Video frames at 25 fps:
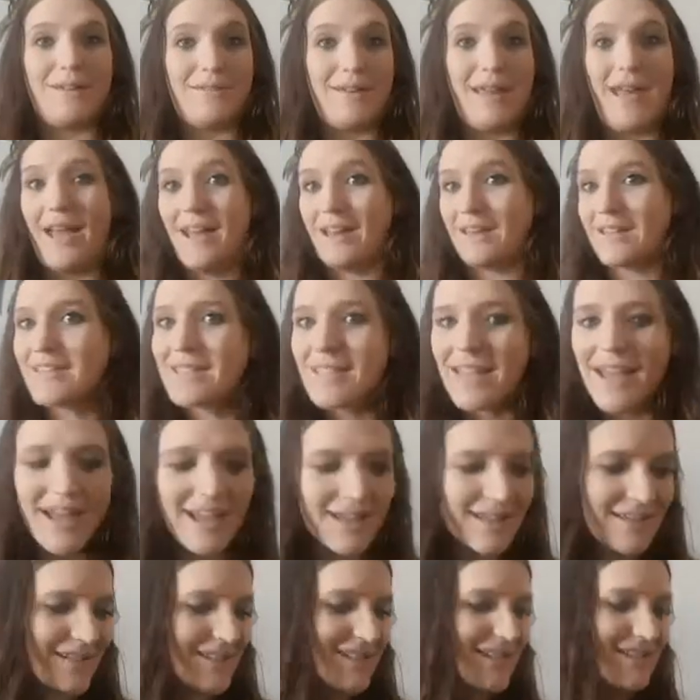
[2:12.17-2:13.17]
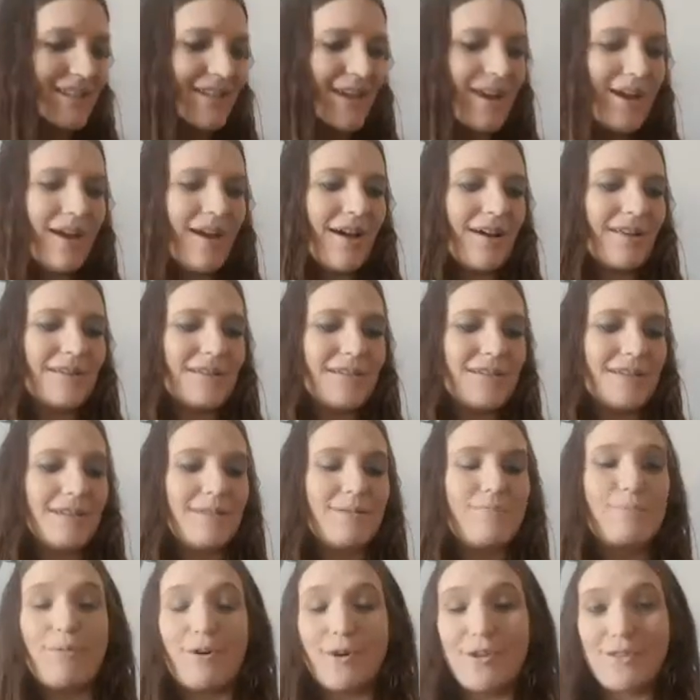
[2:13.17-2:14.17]
had sex,
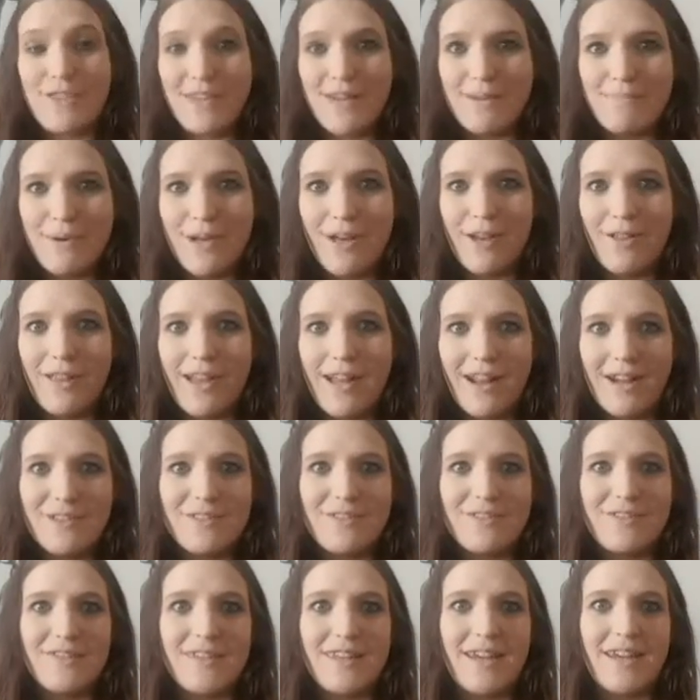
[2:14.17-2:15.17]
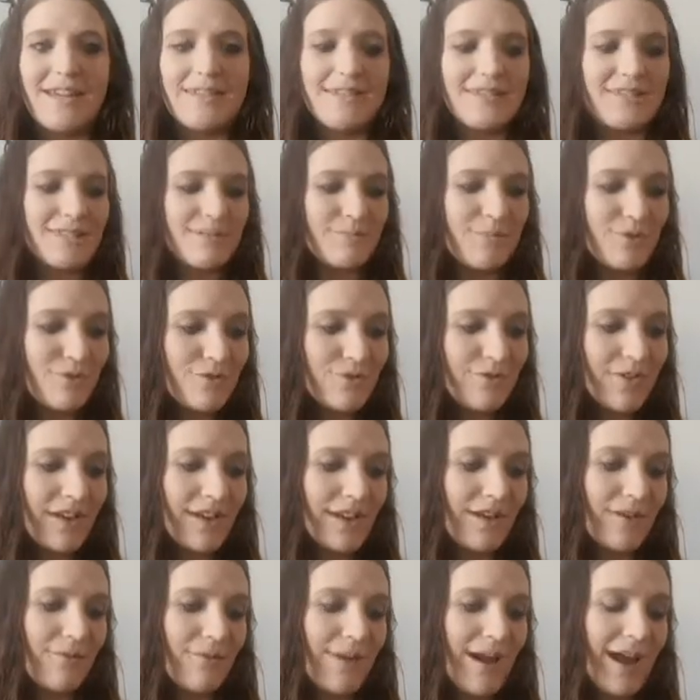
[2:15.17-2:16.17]
did birthing ball exercises,
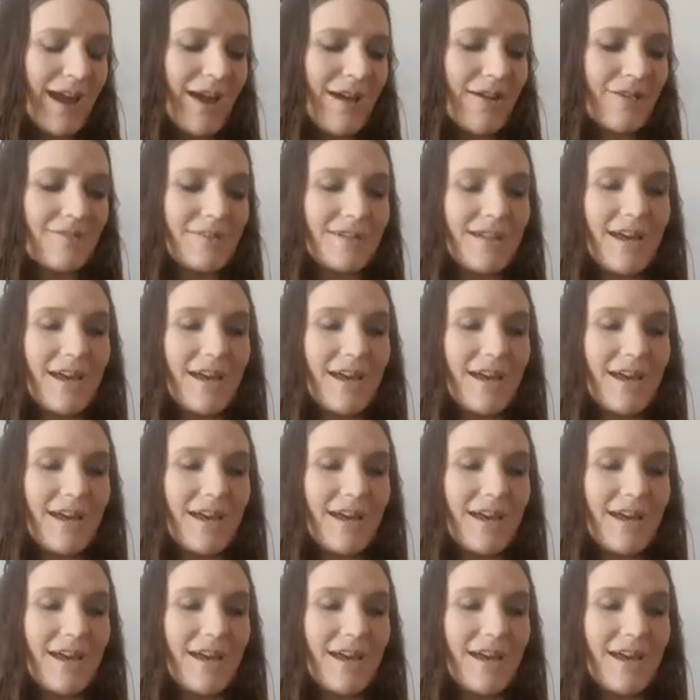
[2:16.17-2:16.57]
moving around.